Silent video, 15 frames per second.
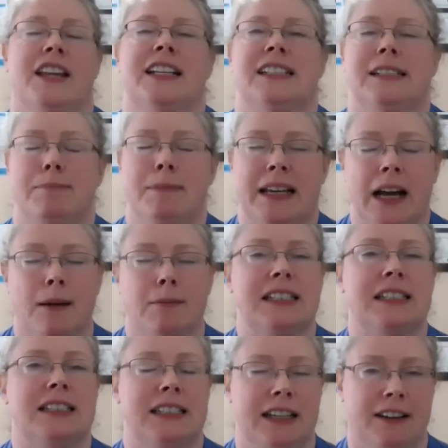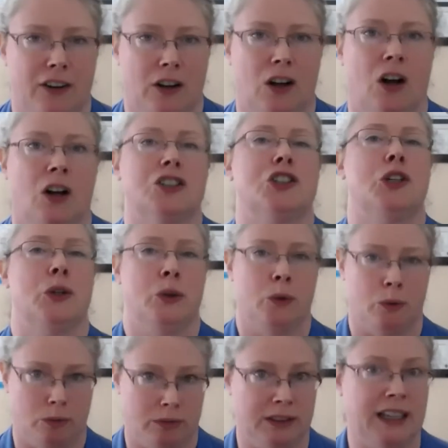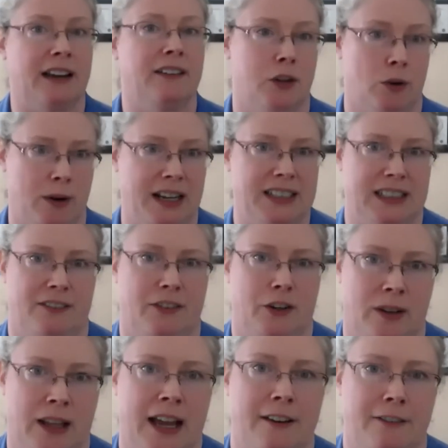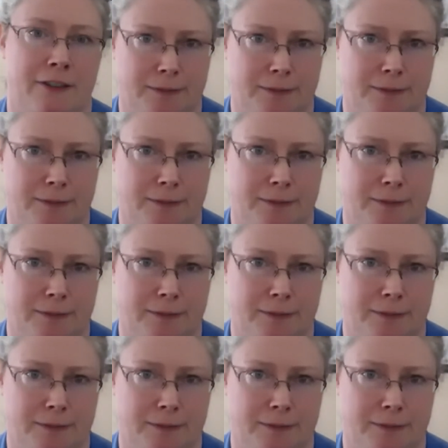it becomes difficult to live the rest of your life.